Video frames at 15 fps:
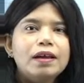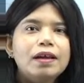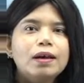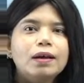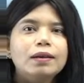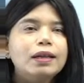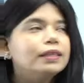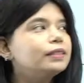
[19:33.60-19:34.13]

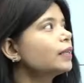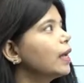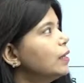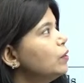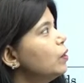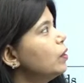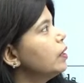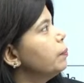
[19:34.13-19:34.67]
Let's
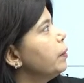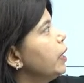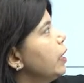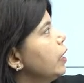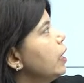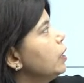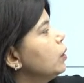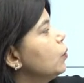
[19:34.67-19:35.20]
get the
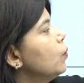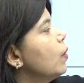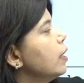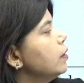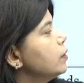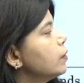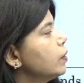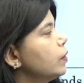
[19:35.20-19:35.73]
remaining two
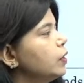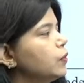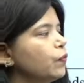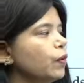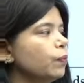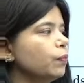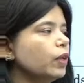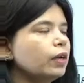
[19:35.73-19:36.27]
answers
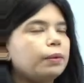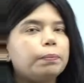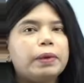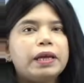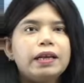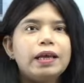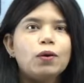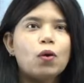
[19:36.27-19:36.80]
from the
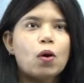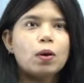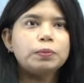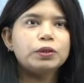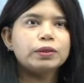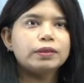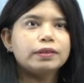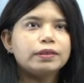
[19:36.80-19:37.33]
remaining
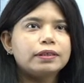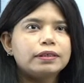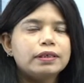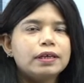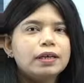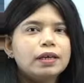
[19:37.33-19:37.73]
options.